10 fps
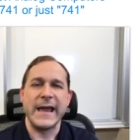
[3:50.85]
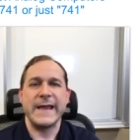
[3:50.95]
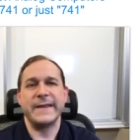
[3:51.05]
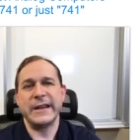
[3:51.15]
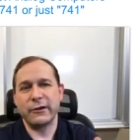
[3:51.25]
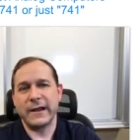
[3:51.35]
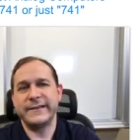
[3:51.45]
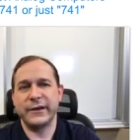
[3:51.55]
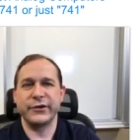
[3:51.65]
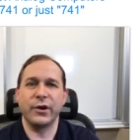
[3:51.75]
And then here I
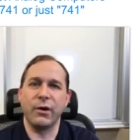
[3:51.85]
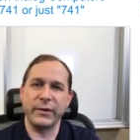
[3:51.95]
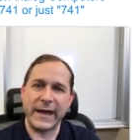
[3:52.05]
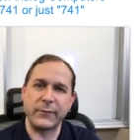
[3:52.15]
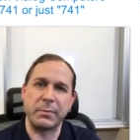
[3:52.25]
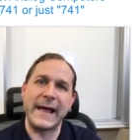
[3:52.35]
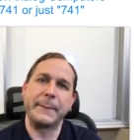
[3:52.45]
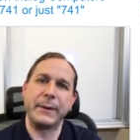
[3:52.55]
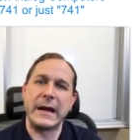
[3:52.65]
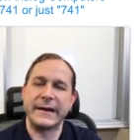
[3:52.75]
tell you, oh, we have a
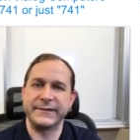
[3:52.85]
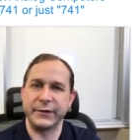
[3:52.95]
black box,